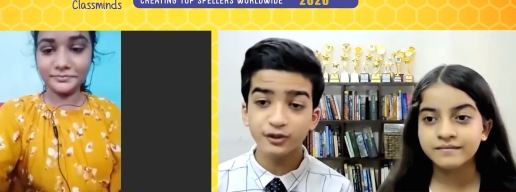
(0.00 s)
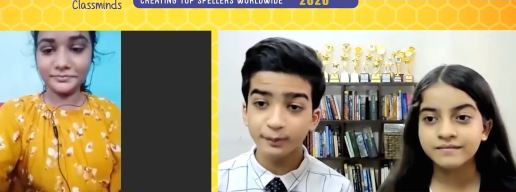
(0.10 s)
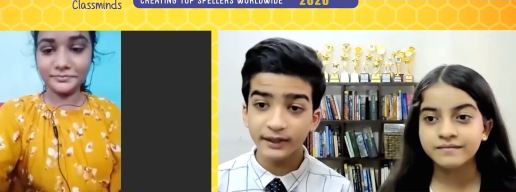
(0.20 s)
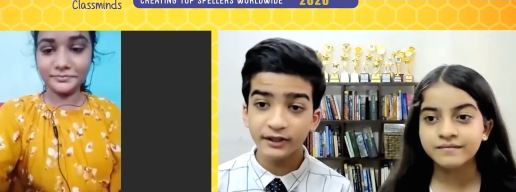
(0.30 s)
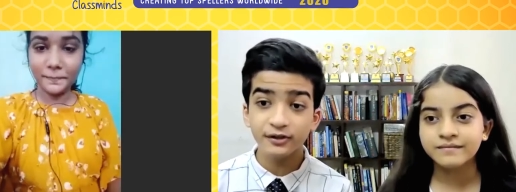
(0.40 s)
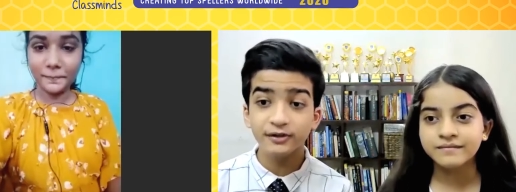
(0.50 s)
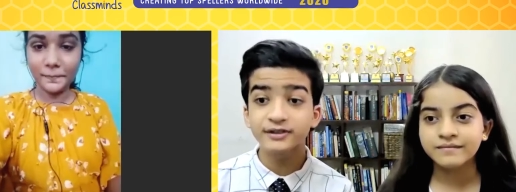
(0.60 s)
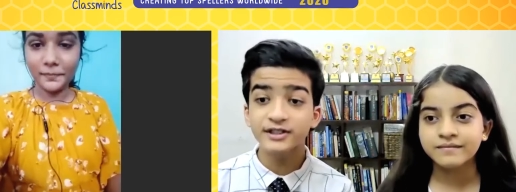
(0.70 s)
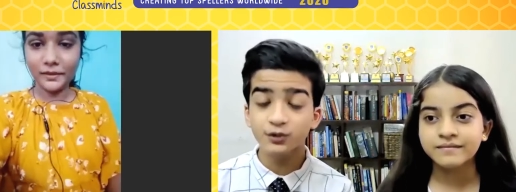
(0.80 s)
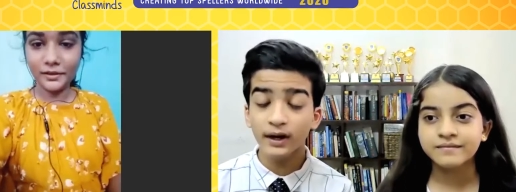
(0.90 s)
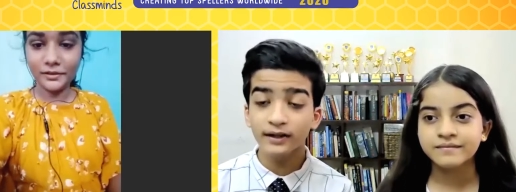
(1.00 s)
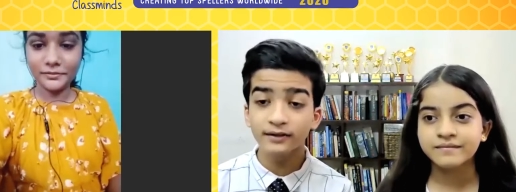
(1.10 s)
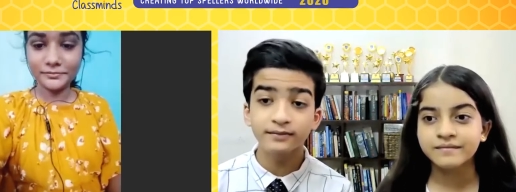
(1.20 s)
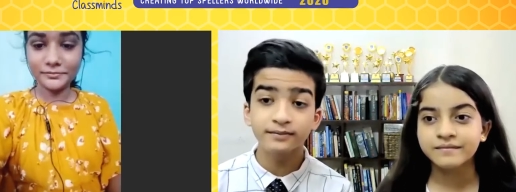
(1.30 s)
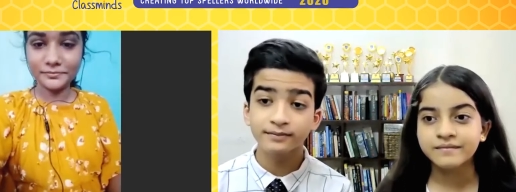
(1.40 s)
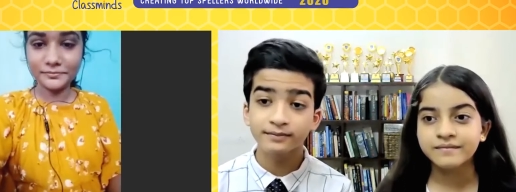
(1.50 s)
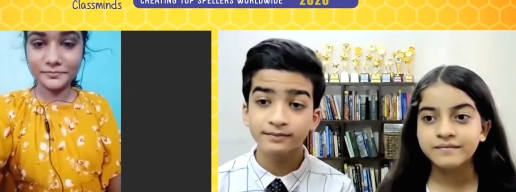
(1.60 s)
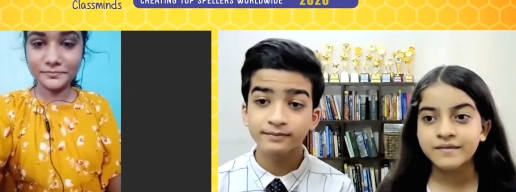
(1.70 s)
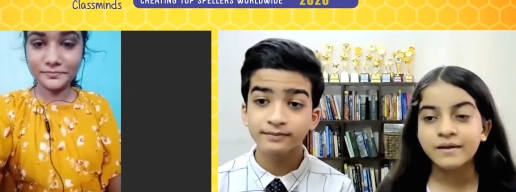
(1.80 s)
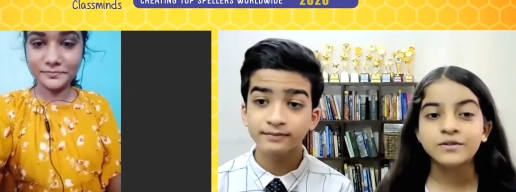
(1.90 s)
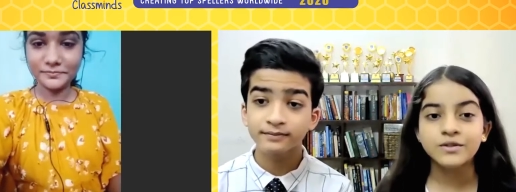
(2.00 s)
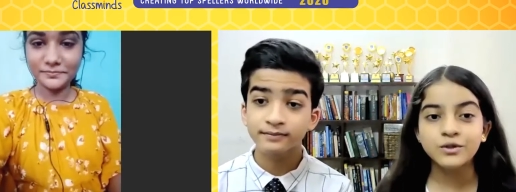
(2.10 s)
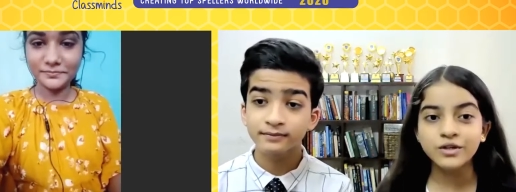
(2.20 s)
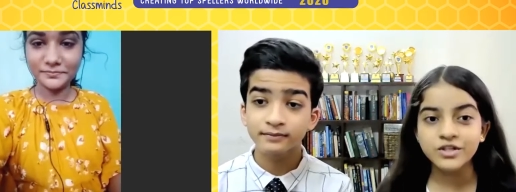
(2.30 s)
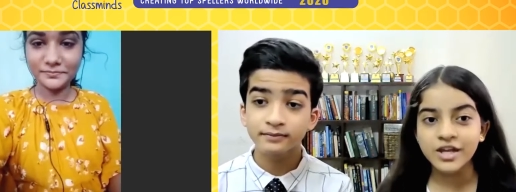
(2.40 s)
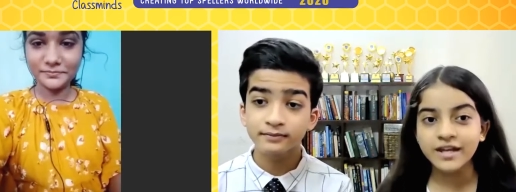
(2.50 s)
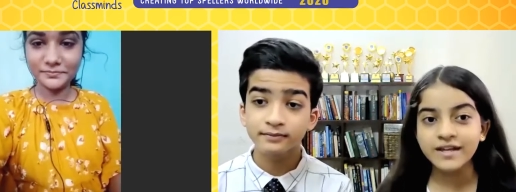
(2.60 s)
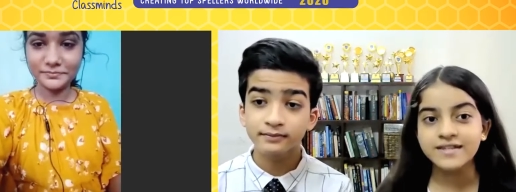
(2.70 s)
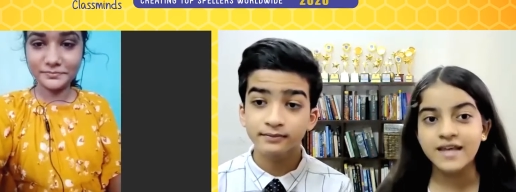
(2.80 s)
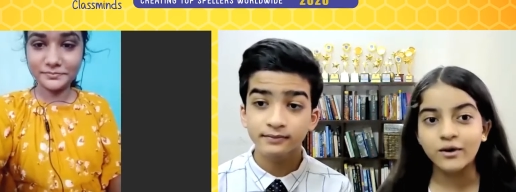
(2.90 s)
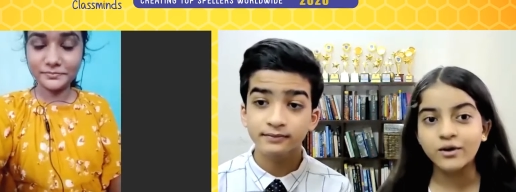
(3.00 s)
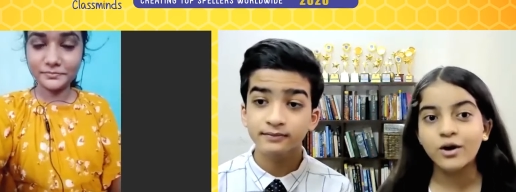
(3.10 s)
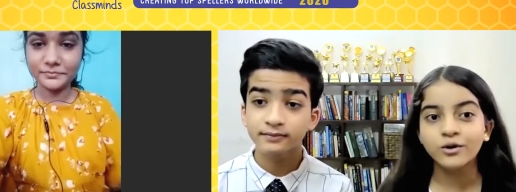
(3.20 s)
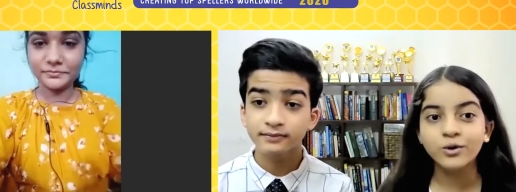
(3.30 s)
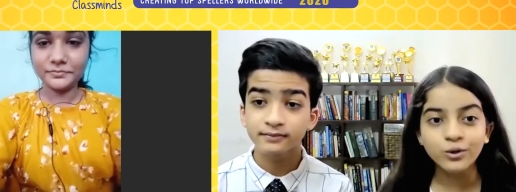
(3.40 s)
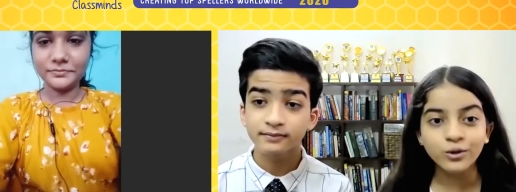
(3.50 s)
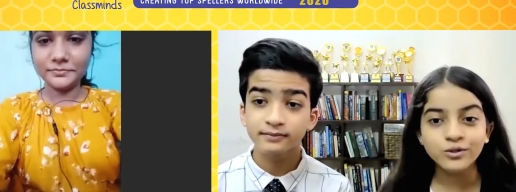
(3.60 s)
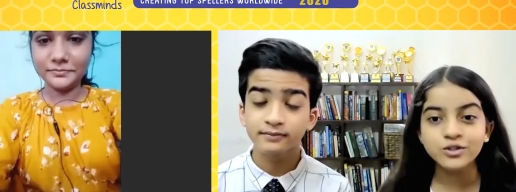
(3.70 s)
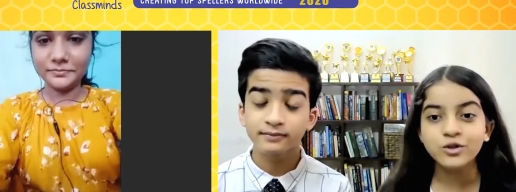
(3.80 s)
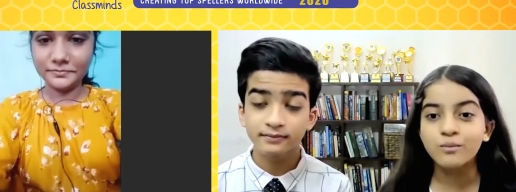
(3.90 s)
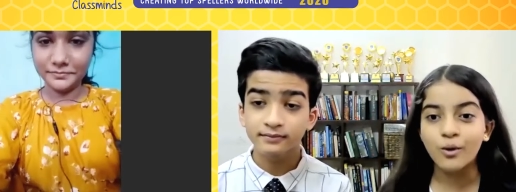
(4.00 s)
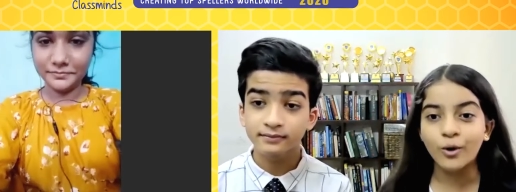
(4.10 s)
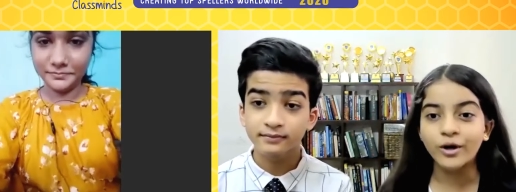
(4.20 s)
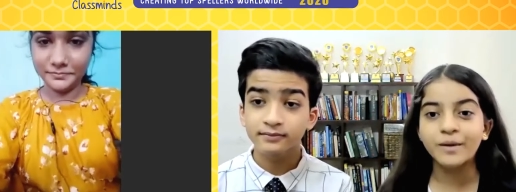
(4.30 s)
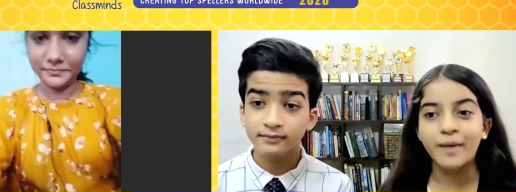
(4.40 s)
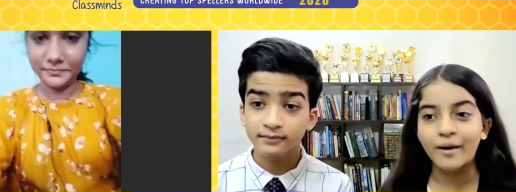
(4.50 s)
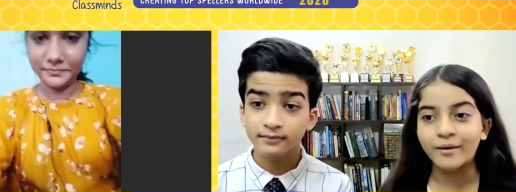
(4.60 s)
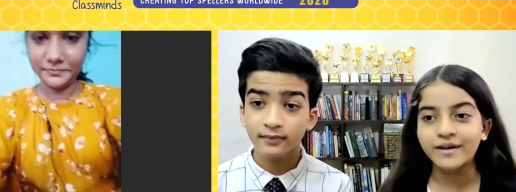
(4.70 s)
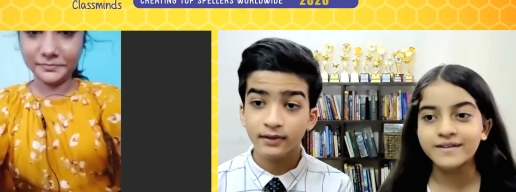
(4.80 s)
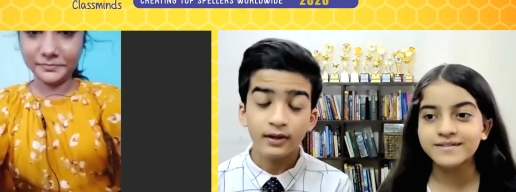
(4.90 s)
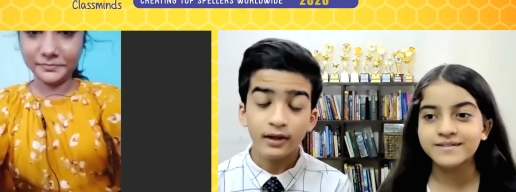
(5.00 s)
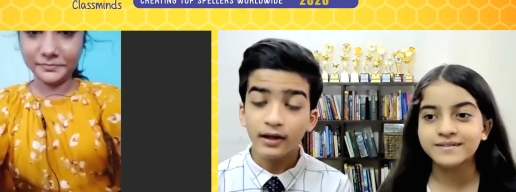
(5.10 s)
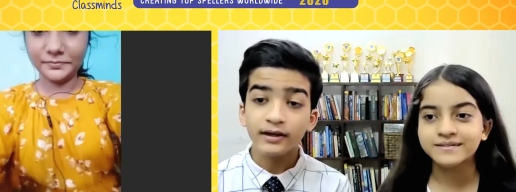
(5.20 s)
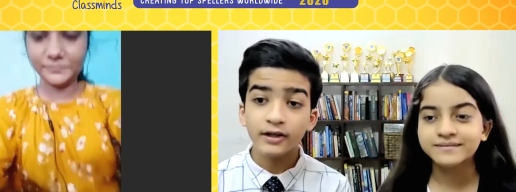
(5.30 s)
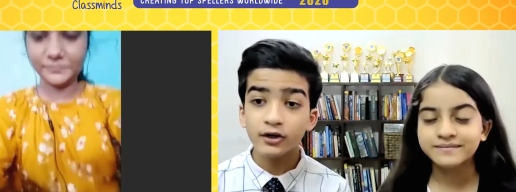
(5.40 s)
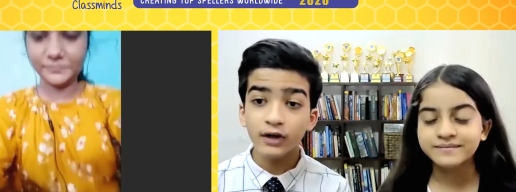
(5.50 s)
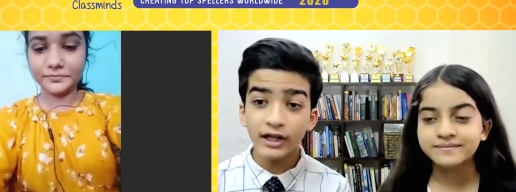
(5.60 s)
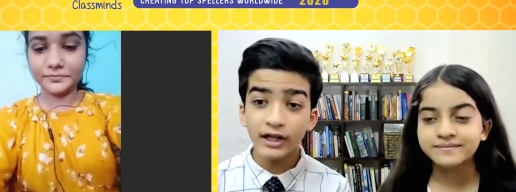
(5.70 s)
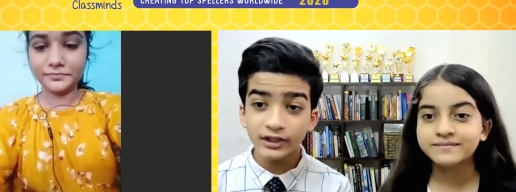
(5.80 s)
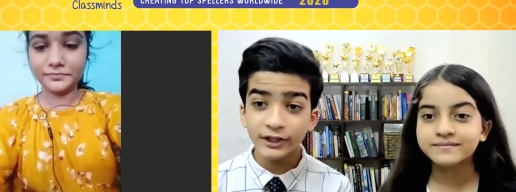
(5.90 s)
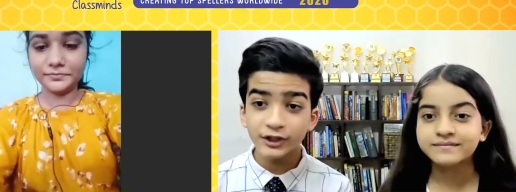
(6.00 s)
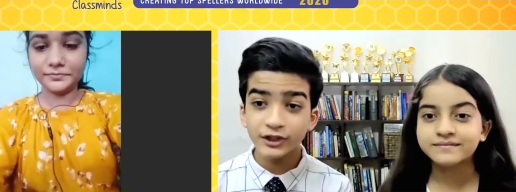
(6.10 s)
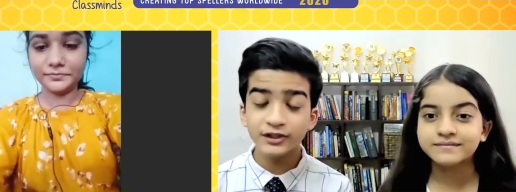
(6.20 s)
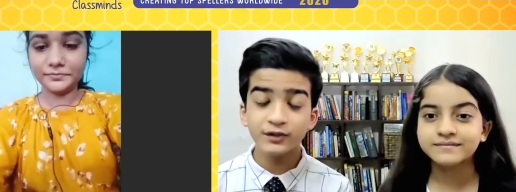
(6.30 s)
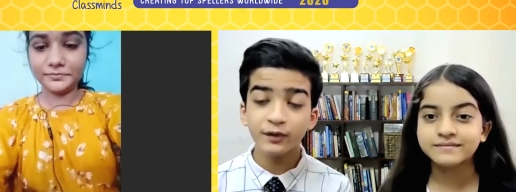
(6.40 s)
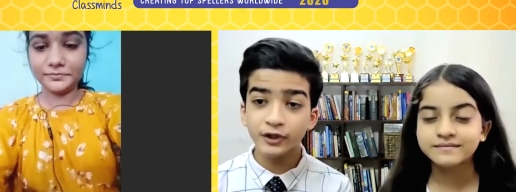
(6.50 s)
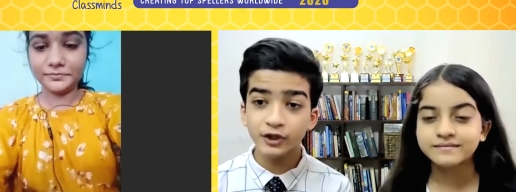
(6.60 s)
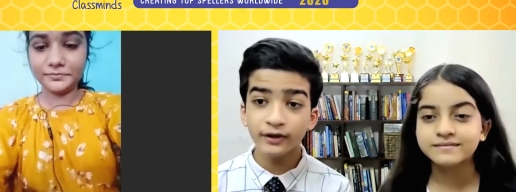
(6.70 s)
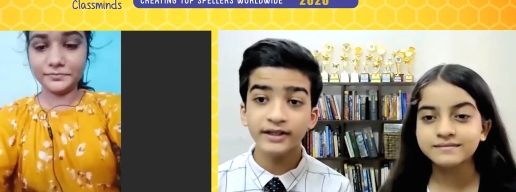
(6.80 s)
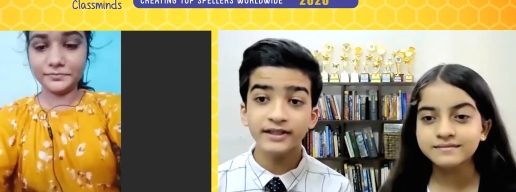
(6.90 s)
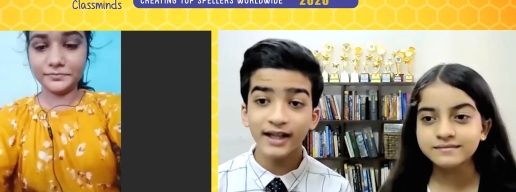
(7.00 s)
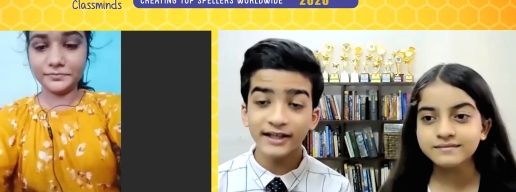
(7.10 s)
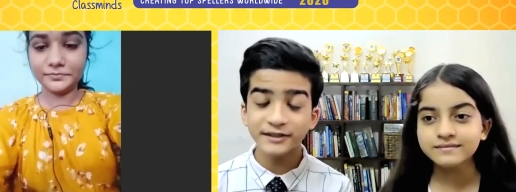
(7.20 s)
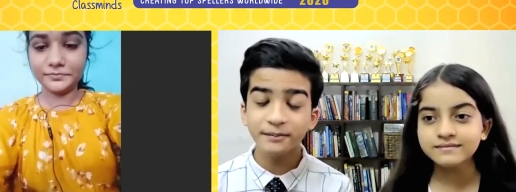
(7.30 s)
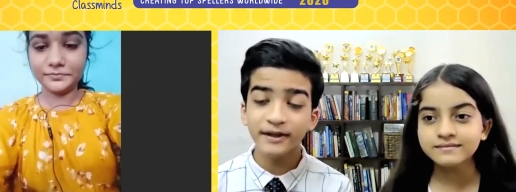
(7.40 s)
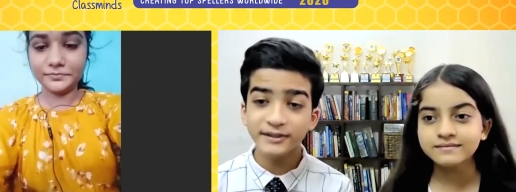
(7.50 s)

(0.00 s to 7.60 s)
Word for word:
Speaker 1: speakers as well.
Speaker 2: So you can check us out on Google to know more about us. Congratulations for joining Classminds